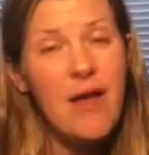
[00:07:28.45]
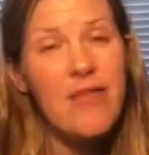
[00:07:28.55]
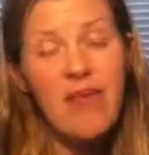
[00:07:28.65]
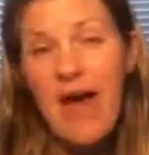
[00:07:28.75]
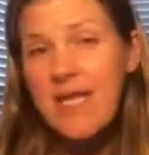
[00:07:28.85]

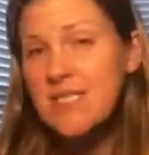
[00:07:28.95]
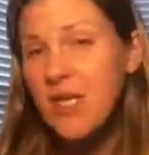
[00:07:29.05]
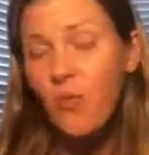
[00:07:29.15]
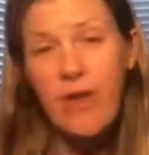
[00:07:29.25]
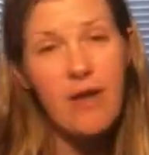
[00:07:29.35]
They've asked
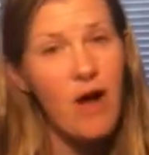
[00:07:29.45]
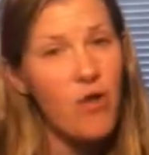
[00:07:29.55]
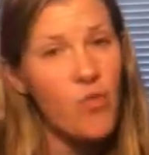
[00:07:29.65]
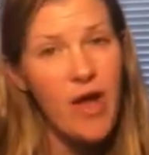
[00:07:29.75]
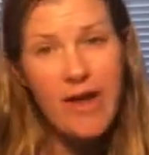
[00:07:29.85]
that we
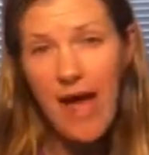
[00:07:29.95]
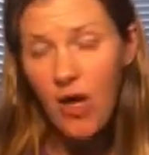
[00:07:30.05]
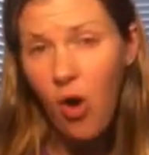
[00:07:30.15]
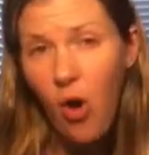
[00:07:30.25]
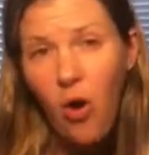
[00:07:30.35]
not run
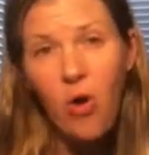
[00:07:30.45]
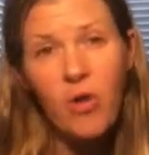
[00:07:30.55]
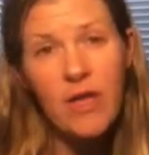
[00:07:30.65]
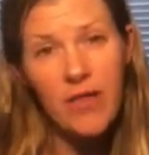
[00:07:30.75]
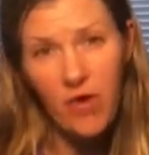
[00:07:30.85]
at
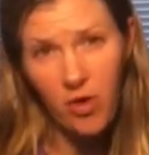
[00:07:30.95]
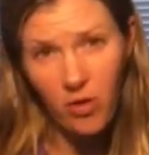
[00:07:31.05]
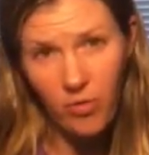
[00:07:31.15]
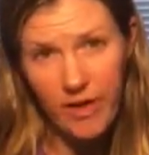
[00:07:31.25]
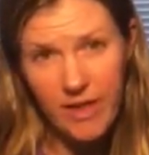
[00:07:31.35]
all in the
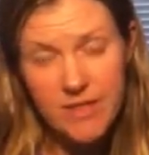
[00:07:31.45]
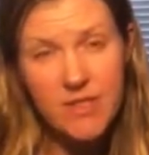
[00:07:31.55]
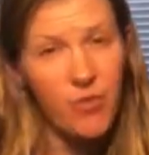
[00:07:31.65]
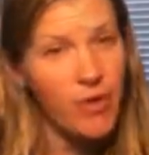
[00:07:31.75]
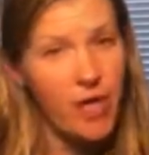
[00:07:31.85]
hallways,
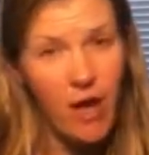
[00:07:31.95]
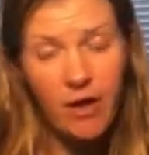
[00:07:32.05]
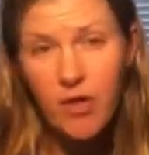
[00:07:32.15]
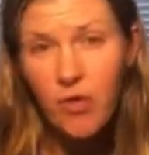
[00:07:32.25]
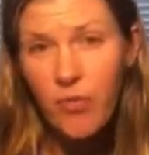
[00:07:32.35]
so we're
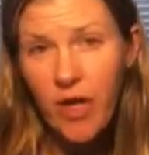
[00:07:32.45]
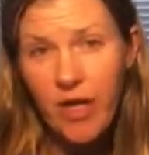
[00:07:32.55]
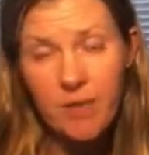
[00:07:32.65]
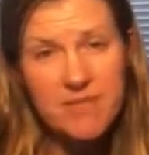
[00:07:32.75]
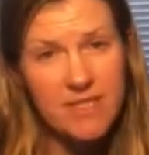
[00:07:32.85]
not going to
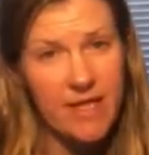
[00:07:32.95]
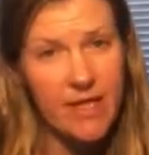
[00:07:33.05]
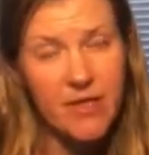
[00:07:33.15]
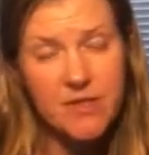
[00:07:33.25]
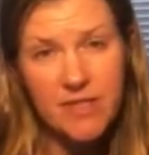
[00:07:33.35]
run
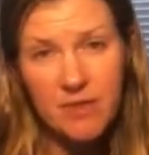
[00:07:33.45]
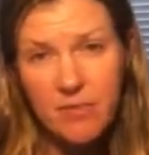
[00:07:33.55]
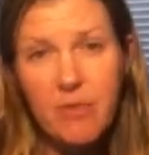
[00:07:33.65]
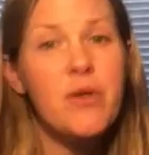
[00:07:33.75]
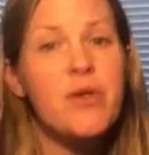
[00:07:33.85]
upstairs in the
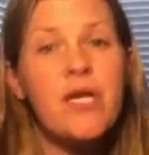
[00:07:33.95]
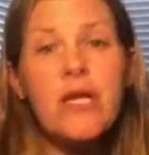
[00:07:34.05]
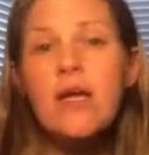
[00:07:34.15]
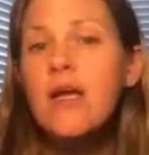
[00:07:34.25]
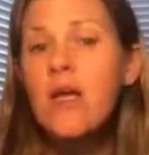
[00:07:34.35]
B building.